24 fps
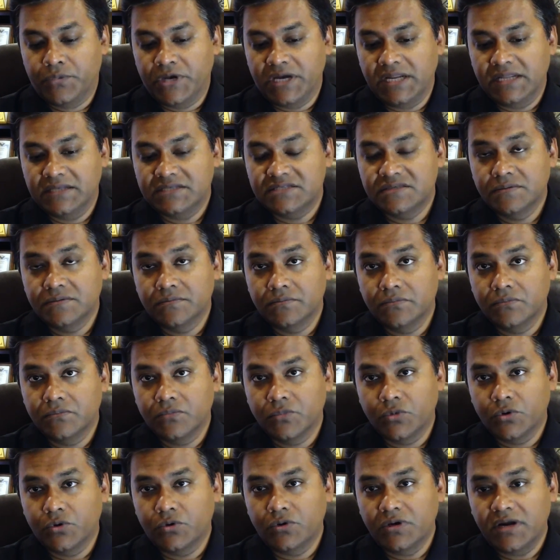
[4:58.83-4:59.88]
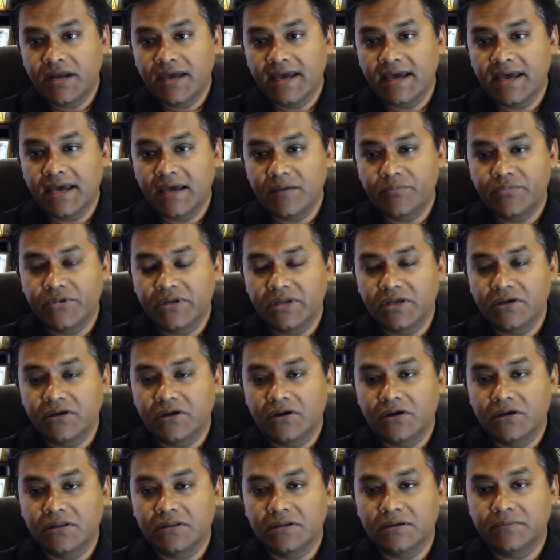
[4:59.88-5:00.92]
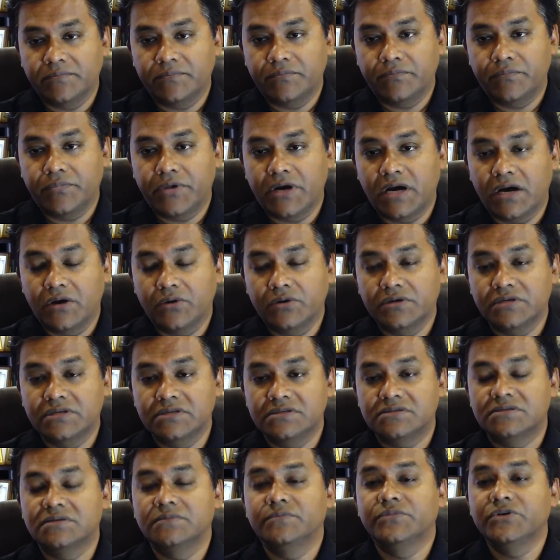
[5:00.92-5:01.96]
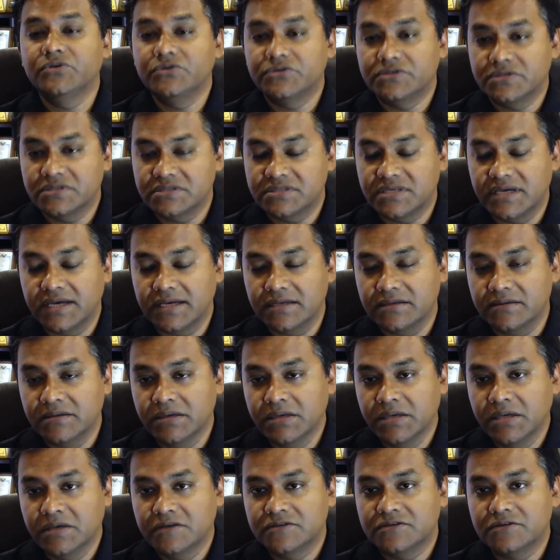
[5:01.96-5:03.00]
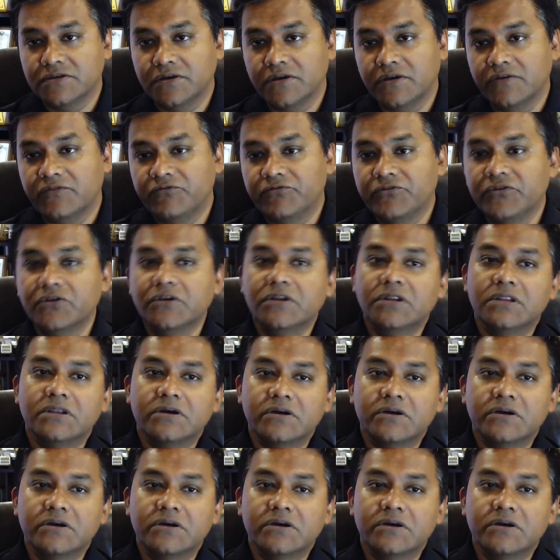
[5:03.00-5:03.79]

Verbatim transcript: but it's more happening on the power distribution side. So if you